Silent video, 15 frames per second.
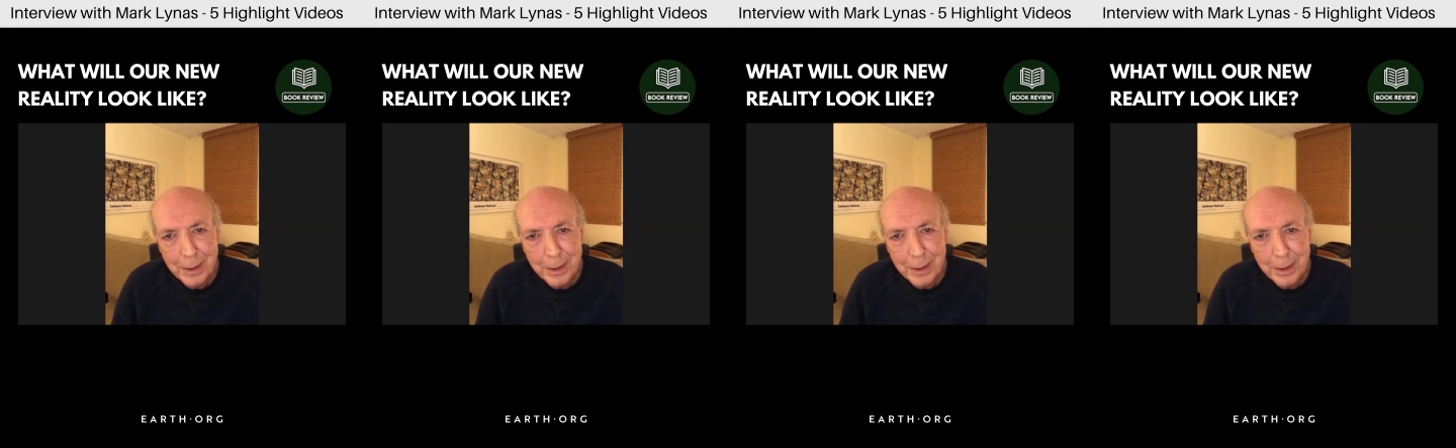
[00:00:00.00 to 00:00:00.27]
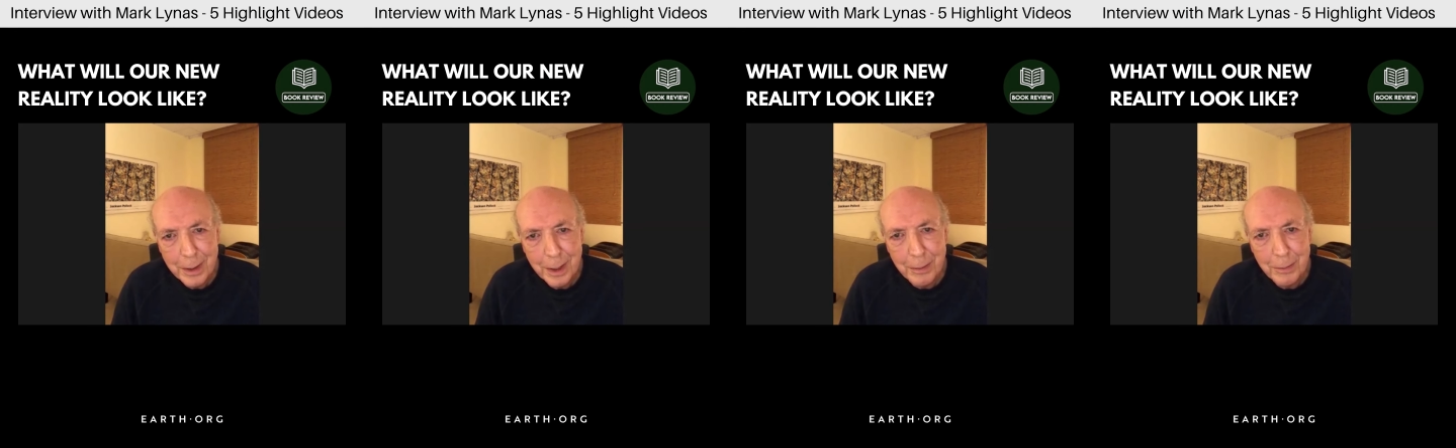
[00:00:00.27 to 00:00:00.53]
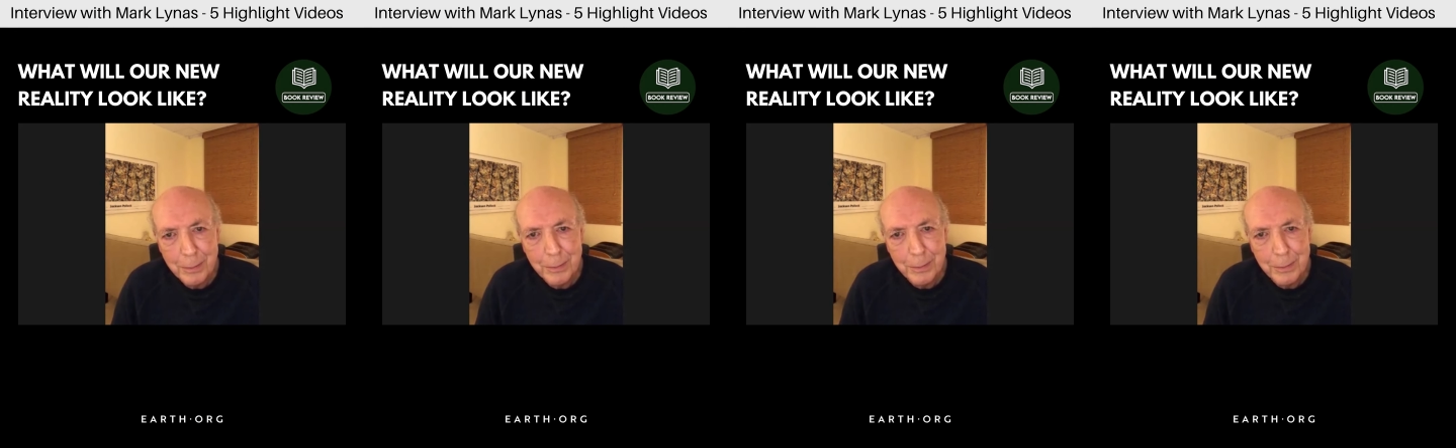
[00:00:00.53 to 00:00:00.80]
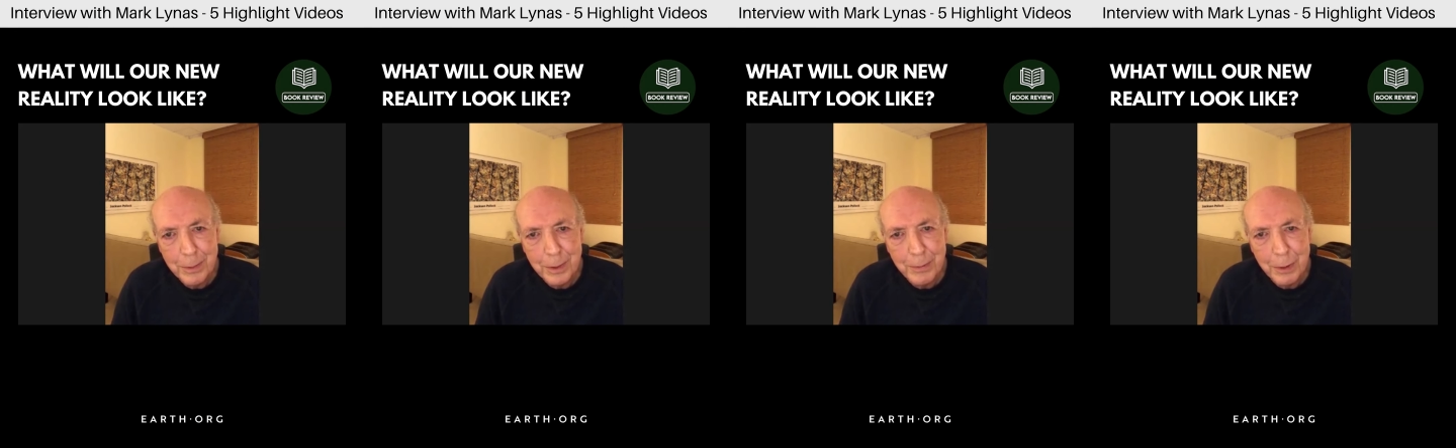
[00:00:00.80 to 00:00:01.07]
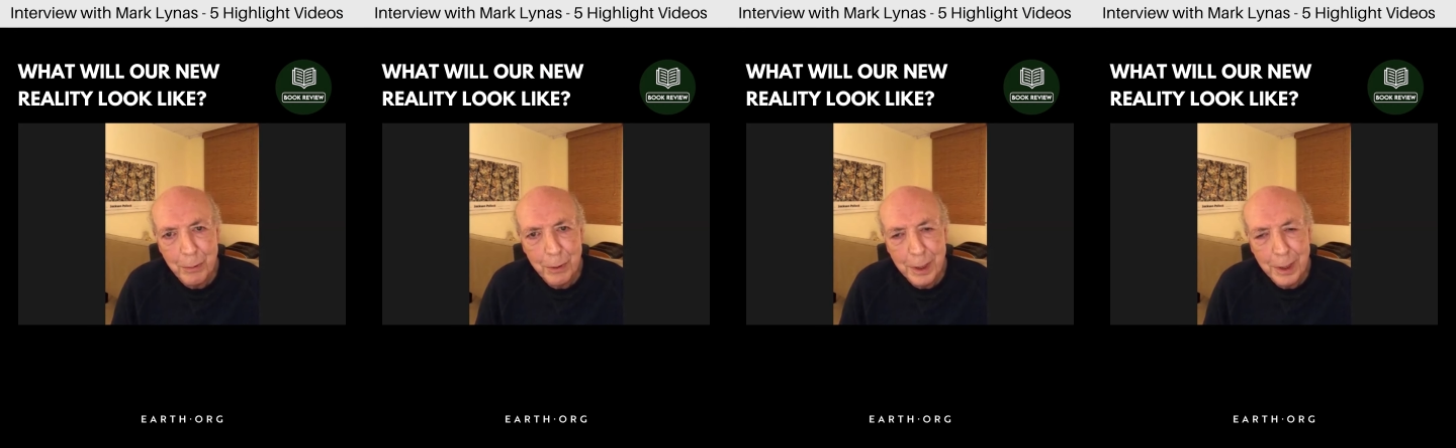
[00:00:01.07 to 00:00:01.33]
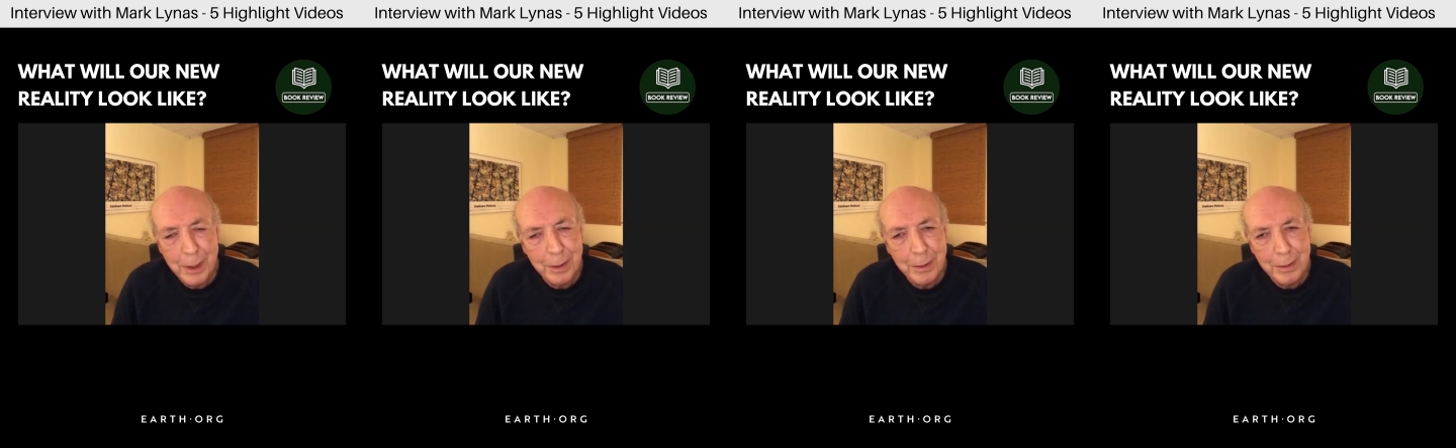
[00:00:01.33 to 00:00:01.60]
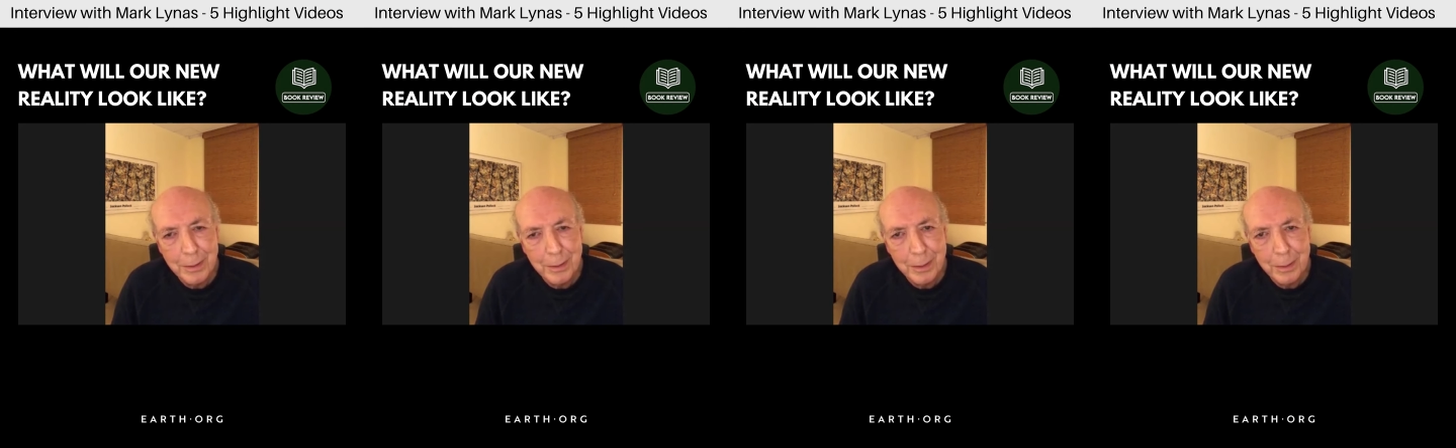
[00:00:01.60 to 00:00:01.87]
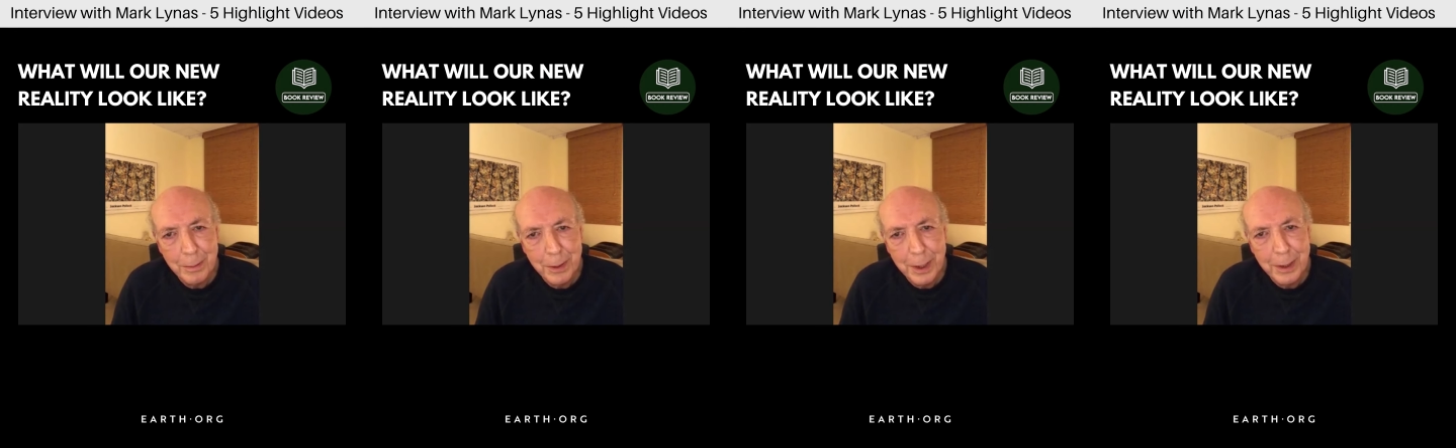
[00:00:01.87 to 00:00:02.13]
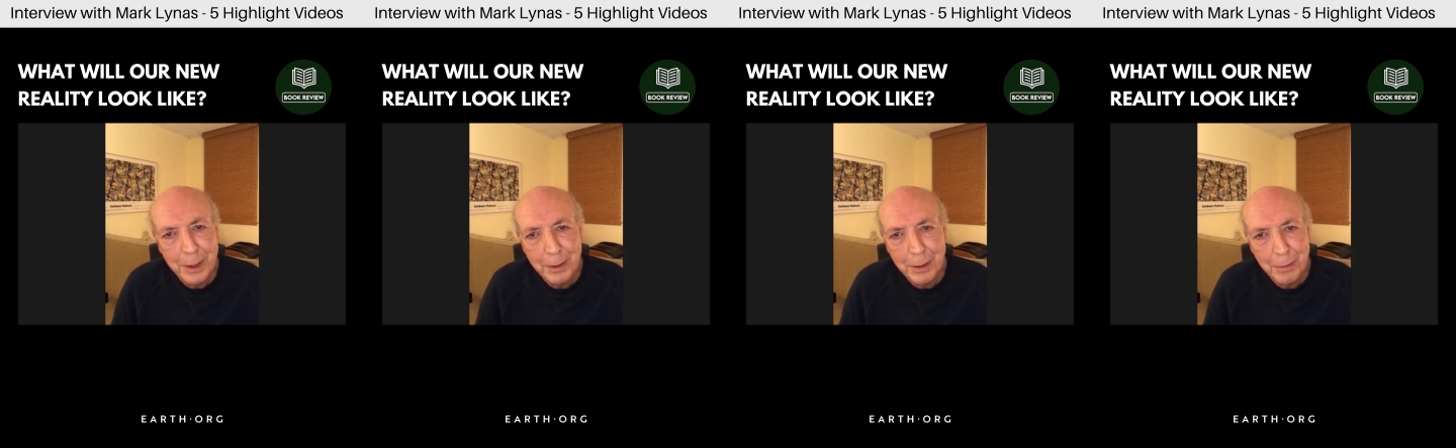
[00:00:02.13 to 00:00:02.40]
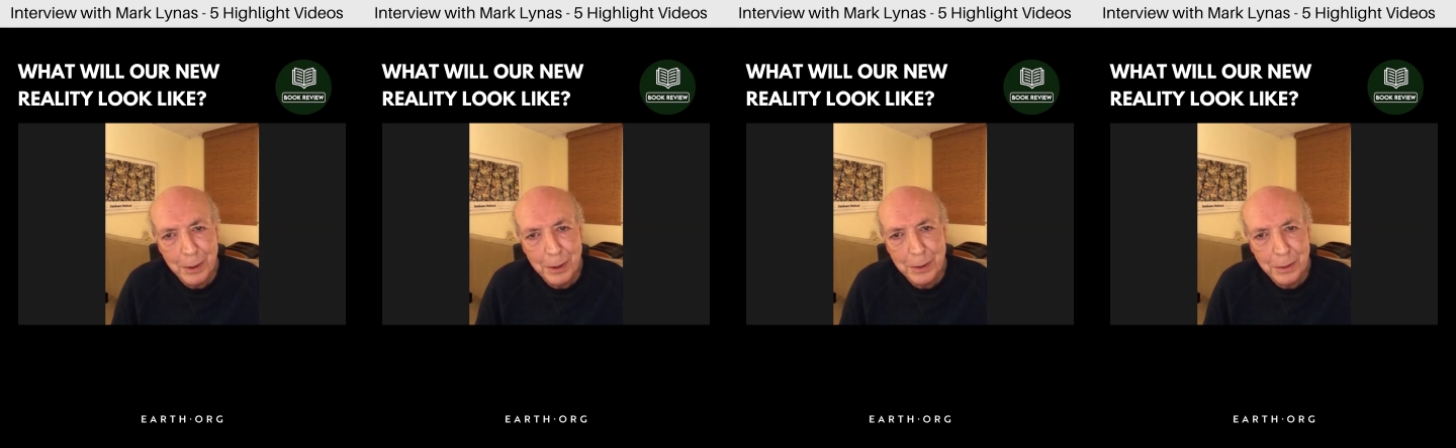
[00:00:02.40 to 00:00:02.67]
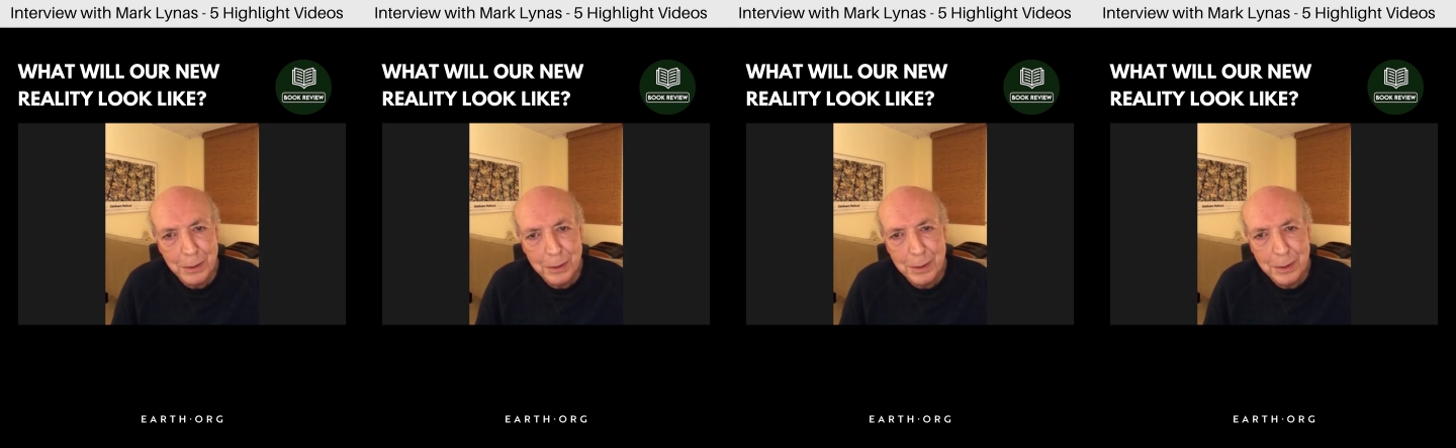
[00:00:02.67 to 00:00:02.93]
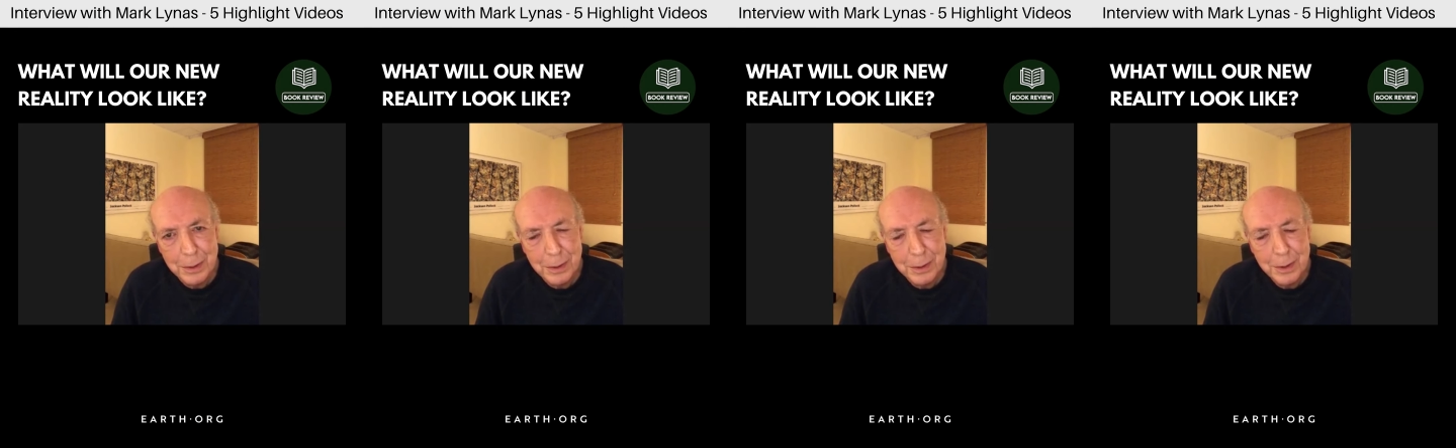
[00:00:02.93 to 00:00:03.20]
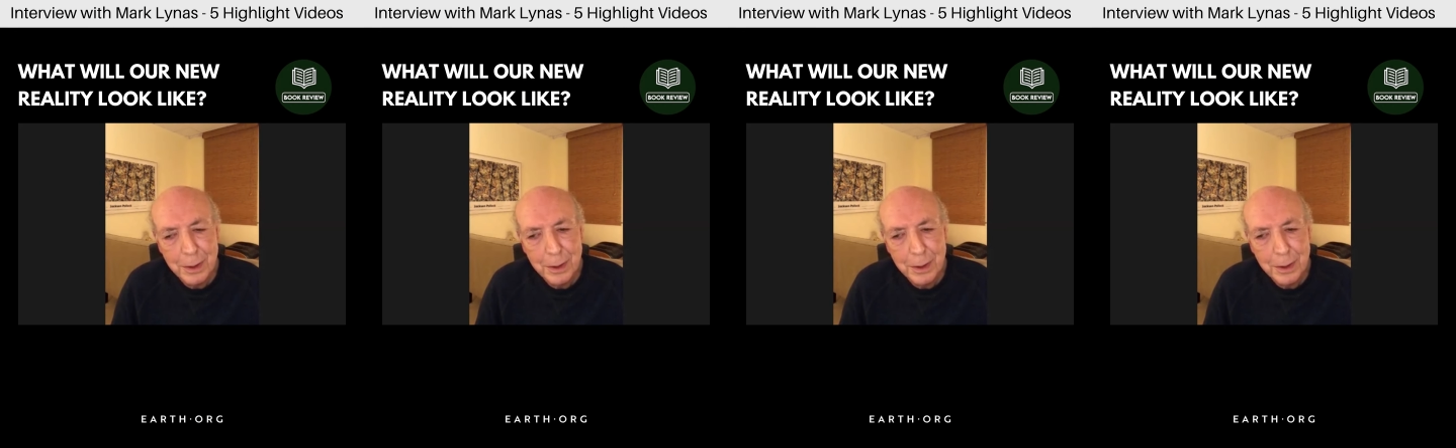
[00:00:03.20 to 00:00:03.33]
and living within the planetary resources.